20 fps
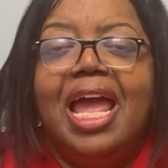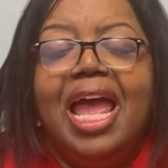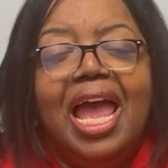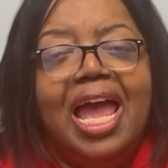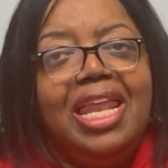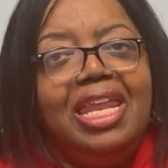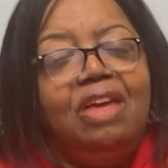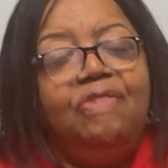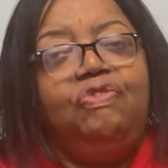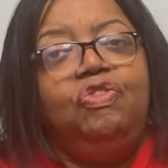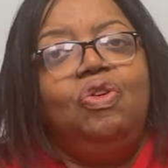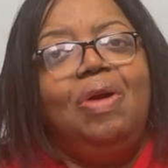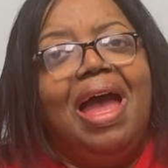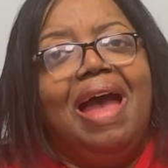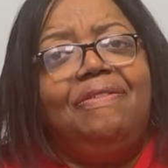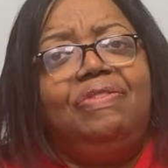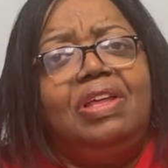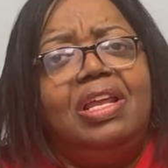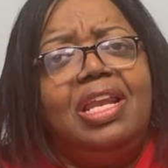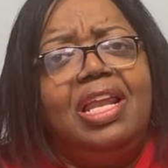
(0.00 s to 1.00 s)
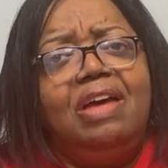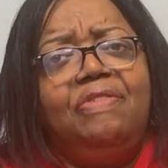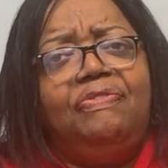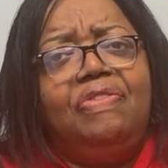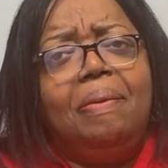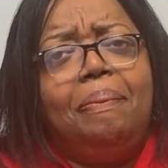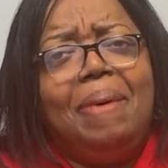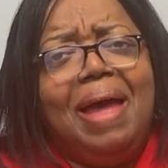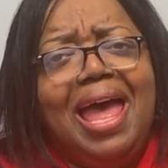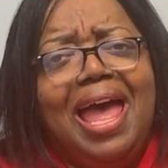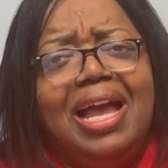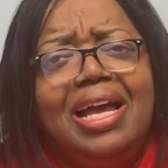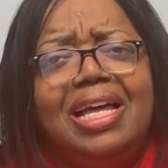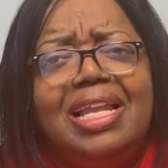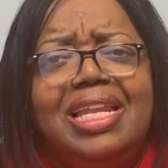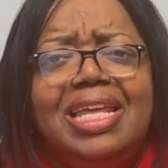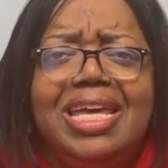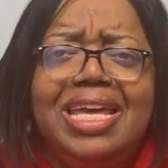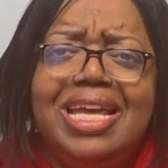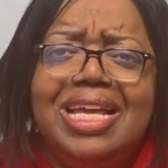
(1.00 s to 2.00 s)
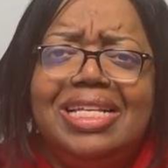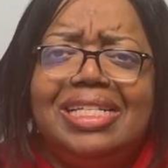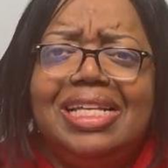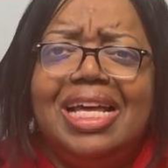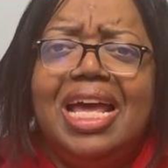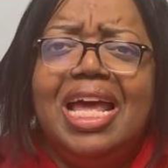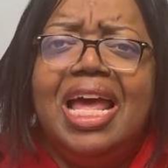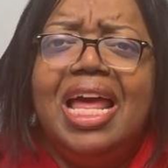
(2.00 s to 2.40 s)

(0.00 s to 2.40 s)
And if you have to lift a bag of leaves,